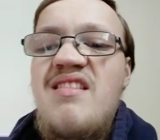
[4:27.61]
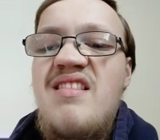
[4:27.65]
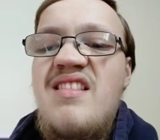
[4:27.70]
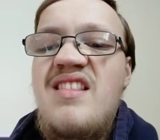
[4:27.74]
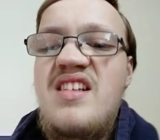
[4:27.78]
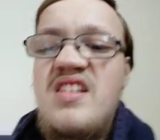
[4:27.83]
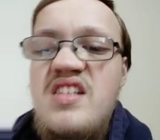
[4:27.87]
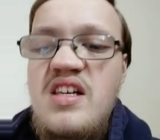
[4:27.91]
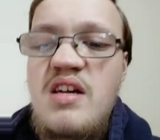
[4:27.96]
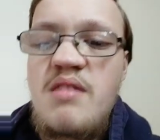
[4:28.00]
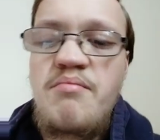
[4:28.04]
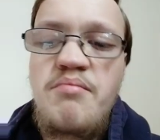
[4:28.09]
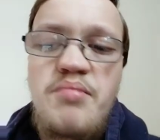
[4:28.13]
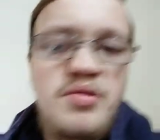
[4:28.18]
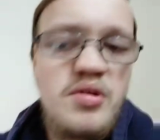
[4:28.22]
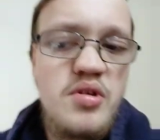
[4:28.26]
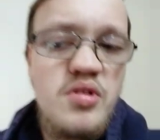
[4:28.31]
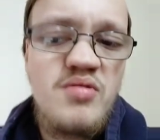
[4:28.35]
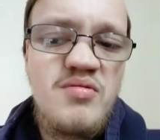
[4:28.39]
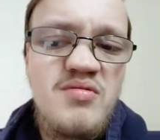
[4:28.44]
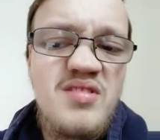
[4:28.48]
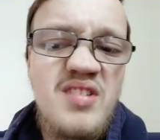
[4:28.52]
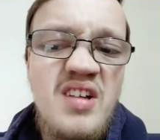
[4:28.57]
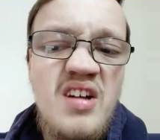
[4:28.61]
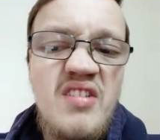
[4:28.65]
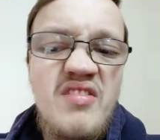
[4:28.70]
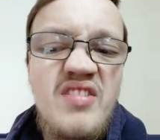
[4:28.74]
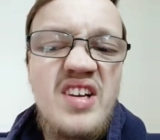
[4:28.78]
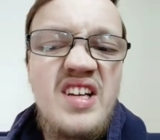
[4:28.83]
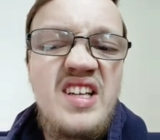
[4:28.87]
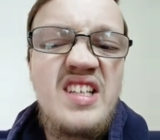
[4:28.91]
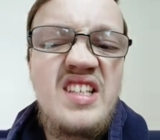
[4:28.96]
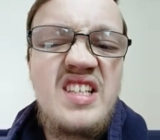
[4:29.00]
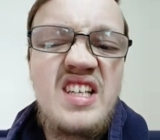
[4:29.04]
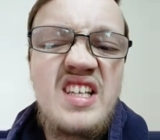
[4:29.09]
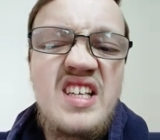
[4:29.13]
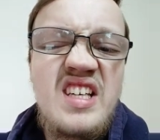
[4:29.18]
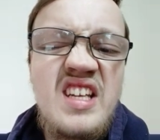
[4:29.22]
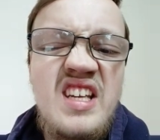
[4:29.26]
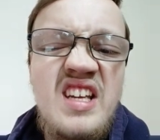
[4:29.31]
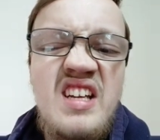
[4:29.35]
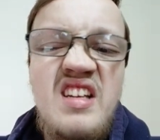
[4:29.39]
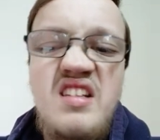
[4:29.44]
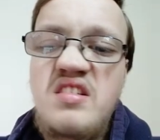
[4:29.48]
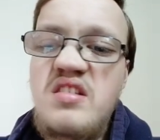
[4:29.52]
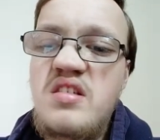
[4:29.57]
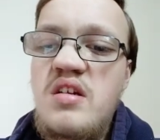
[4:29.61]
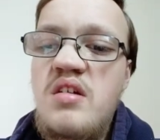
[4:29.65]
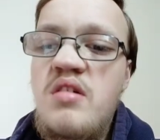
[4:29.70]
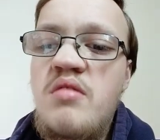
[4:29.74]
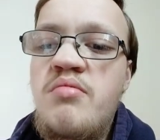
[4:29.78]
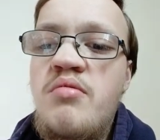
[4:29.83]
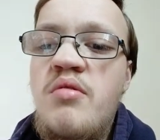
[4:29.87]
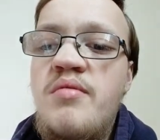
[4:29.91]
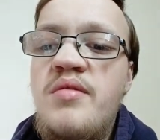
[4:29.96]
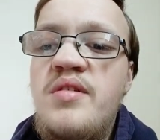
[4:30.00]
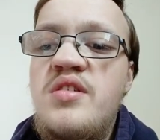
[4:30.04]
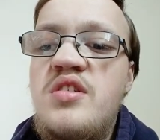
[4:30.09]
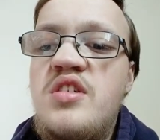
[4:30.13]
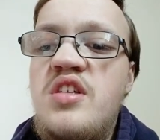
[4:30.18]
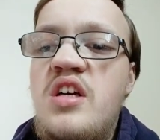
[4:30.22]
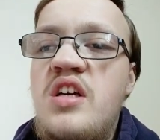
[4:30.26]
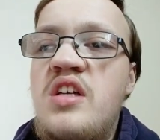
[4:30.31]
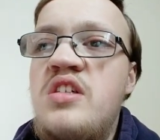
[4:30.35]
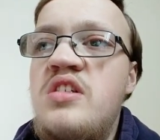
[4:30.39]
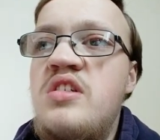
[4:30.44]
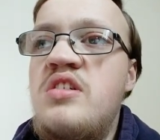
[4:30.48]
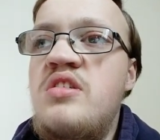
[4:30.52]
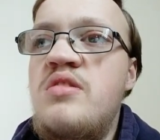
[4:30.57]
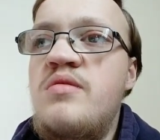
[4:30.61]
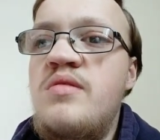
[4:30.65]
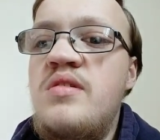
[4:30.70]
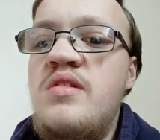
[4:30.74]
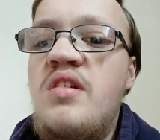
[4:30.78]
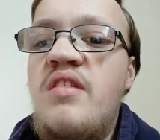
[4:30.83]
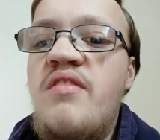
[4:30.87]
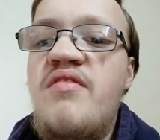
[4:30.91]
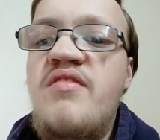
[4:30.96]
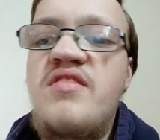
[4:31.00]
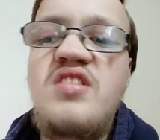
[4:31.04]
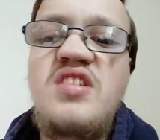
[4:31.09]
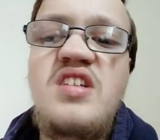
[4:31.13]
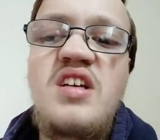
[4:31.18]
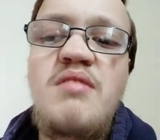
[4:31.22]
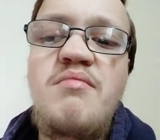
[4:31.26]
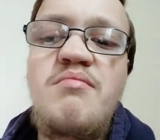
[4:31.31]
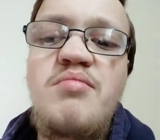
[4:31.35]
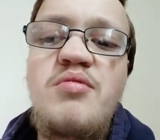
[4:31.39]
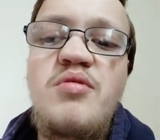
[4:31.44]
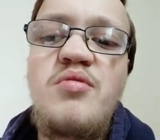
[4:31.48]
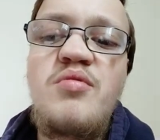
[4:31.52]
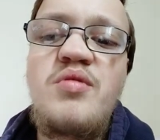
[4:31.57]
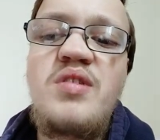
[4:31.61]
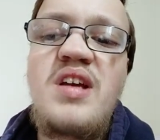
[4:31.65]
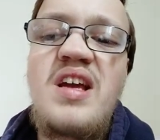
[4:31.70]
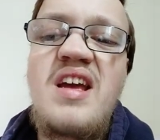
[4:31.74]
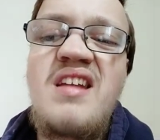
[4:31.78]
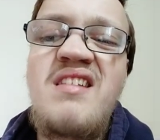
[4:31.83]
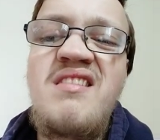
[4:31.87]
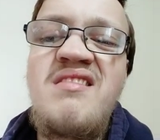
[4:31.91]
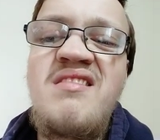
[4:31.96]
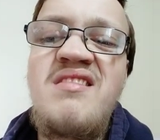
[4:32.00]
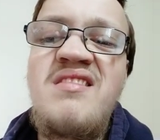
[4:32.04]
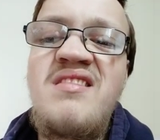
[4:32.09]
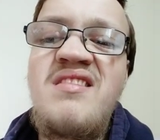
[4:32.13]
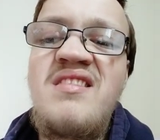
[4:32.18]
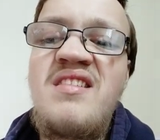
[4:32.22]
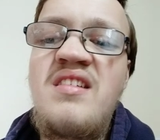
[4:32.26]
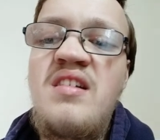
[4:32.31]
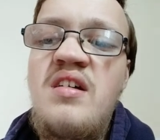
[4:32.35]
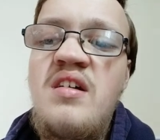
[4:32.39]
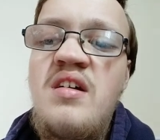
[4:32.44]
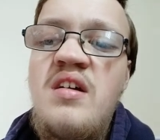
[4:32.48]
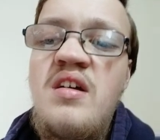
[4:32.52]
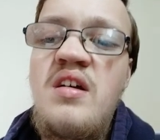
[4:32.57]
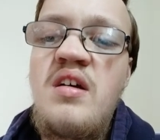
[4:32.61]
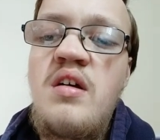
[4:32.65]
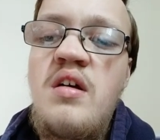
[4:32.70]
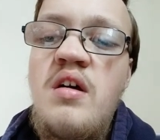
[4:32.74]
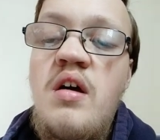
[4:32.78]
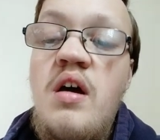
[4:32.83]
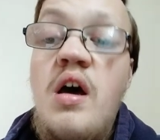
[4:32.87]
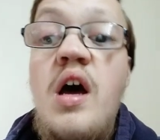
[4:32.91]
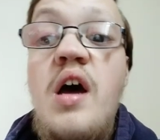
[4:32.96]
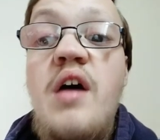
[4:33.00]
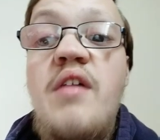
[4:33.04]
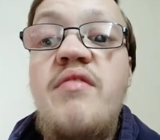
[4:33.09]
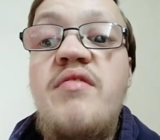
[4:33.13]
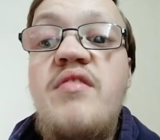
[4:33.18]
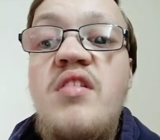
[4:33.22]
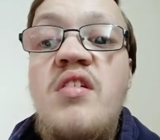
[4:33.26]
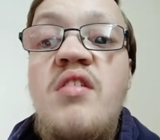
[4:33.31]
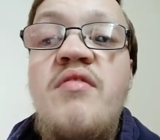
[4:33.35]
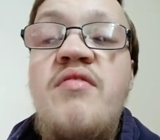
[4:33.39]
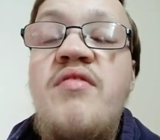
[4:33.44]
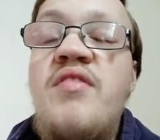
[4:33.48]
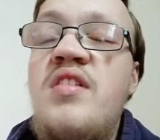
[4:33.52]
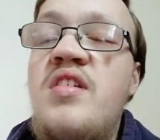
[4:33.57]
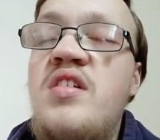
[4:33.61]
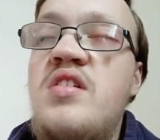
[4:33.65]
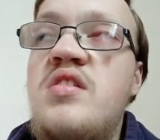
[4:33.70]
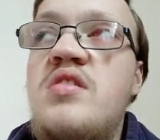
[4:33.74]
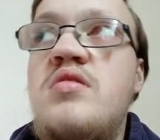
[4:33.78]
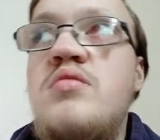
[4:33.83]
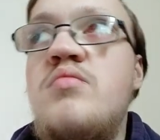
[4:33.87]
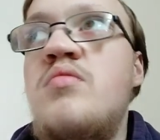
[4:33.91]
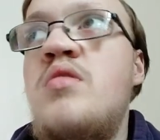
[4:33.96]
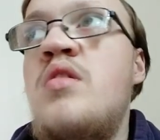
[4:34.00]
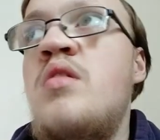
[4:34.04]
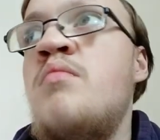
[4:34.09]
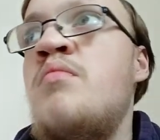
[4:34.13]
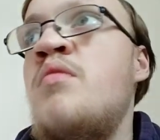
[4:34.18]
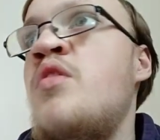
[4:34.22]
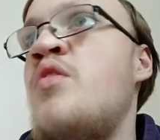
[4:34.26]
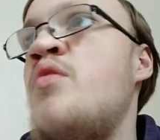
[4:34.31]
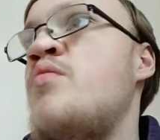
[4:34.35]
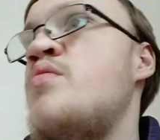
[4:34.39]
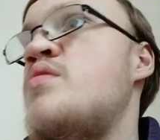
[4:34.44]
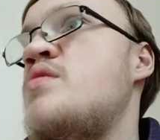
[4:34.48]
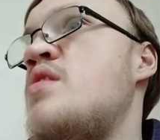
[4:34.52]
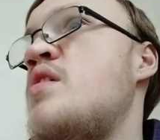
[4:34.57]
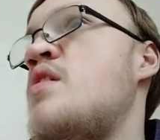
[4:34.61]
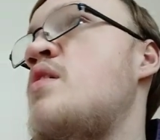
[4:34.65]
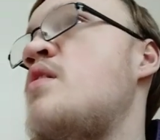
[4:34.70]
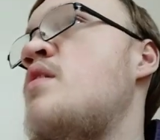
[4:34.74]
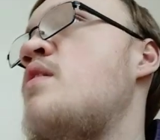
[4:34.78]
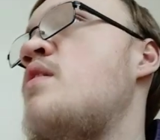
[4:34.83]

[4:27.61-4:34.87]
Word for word: The shampoo, not really digging it, so I'll probably change to a different shampoo again after I finish the one I'm using.